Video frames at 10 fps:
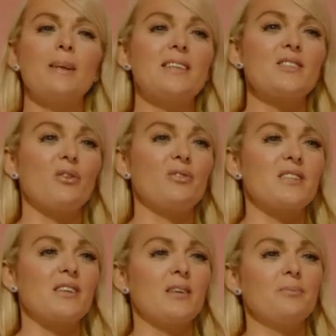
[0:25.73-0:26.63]
police
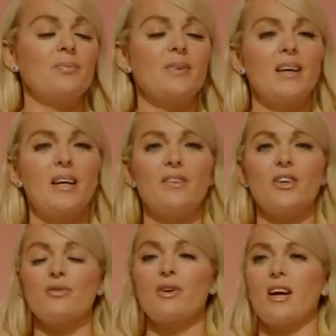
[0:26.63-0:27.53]
officer in
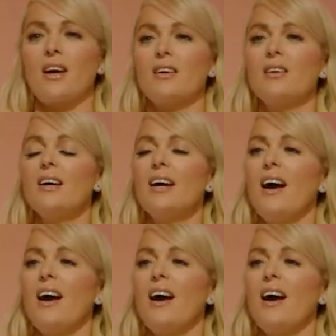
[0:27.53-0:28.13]
the UK.